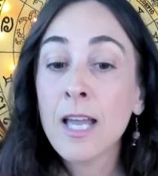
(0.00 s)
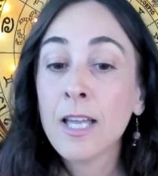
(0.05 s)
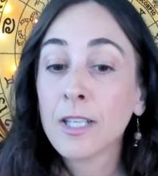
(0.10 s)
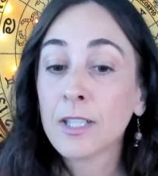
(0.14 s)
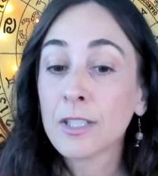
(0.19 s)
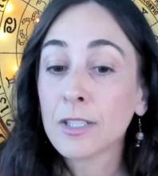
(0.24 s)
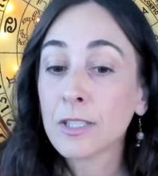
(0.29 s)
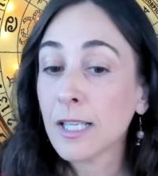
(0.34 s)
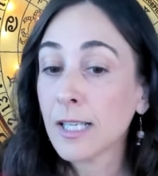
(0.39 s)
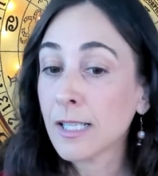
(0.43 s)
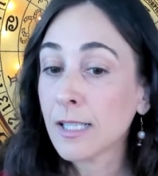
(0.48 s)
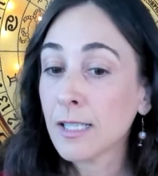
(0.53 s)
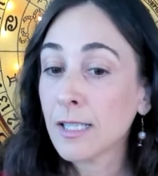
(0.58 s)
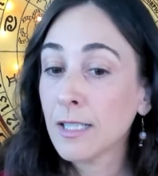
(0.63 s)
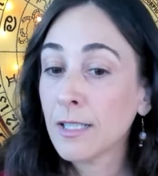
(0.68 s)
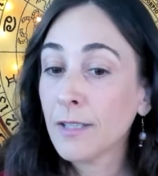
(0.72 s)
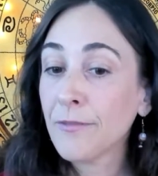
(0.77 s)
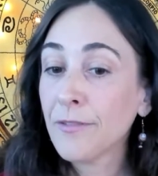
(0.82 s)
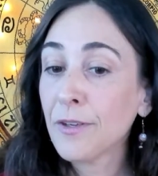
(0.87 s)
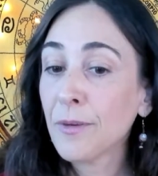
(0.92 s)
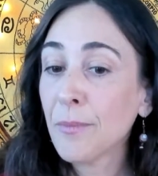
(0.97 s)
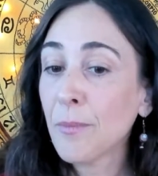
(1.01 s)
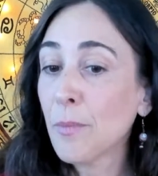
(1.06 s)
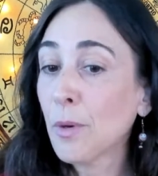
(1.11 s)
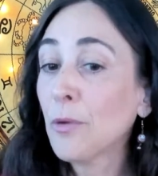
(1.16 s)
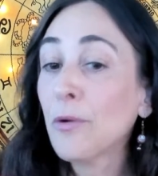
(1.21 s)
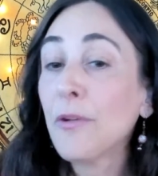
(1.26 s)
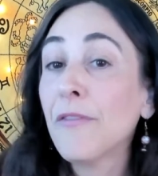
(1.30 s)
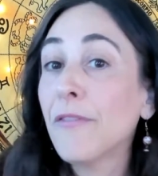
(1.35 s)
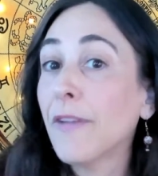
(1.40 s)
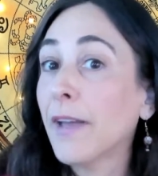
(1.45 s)
You're likely to feel
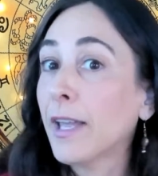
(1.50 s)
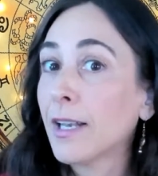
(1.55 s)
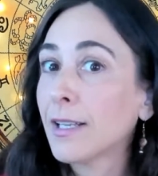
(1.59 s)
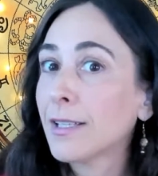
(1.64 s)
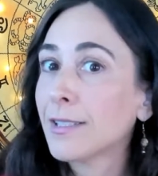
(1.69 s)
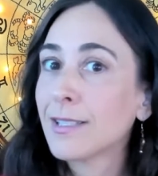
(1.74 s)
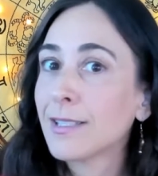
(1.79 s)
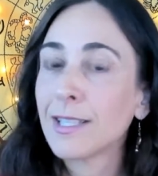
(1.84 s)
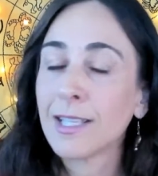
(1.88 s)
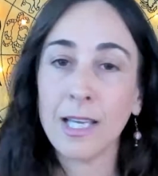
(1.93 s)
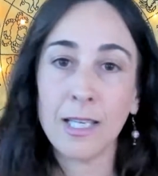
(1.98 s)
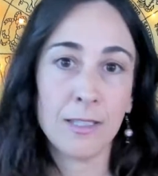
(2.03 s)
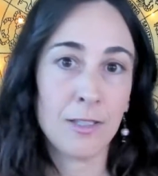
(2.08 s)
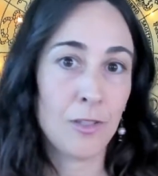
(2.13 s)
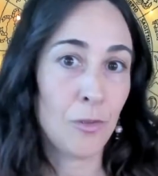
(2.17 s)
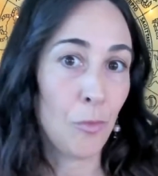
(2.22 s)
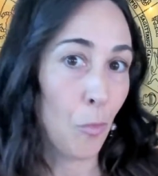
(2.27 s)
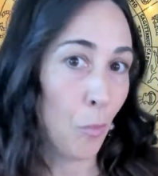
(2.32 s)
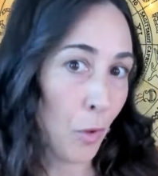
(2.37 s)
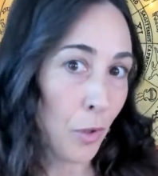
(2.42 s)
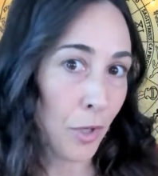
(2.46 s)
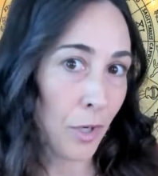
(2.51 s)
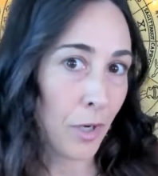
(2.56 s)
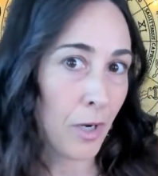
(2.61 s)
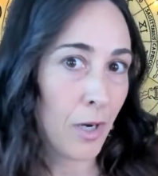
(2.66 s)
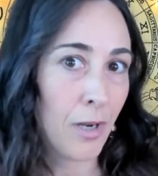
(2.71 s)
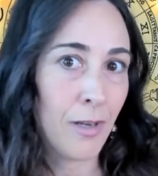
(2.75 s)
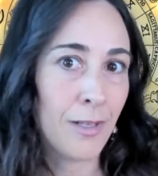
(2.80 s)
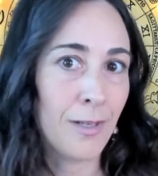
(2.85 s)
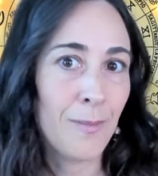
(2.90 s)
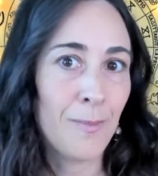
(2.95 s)
motivated to get to work
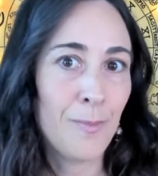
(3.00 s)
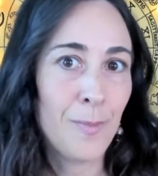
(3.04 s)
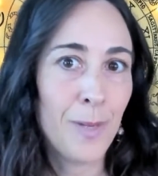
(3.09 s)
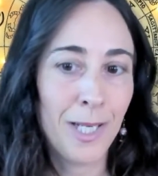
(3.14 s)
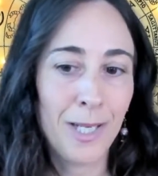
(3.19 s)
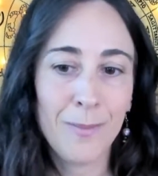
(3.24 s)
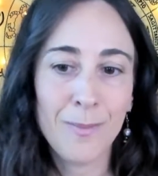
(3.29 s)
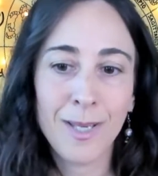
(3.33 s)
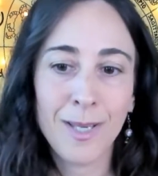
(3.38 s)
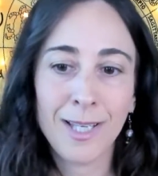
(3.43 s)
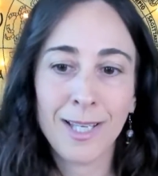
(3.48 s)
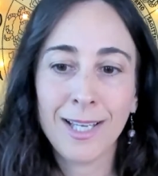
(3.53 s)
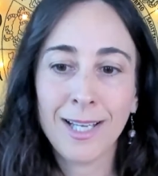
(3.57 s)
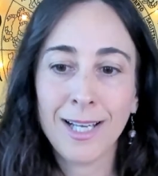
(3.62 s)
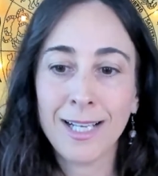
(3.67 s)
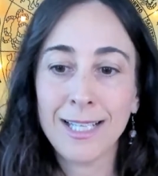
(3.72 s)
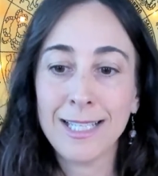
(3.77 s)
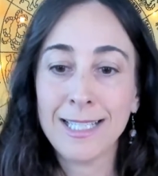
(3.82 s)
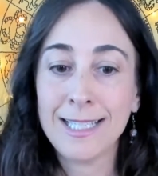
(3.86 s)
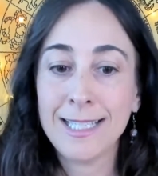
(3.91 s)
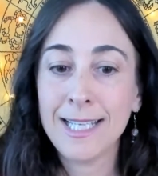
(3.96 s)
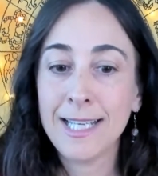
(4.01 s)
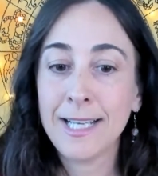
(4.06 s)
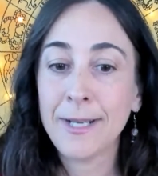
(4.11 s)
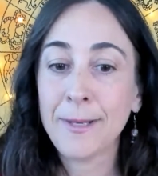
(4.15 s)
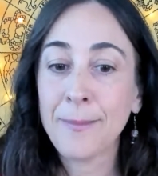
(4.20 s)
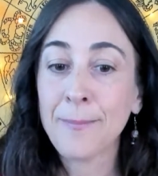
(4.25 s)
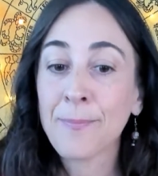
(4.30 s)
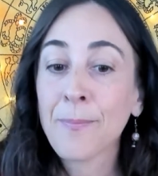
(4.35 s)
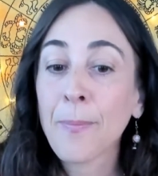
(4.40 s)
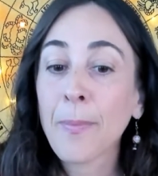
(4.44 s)
on a money-making
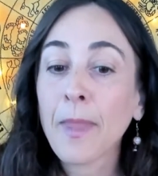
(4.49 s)
idea.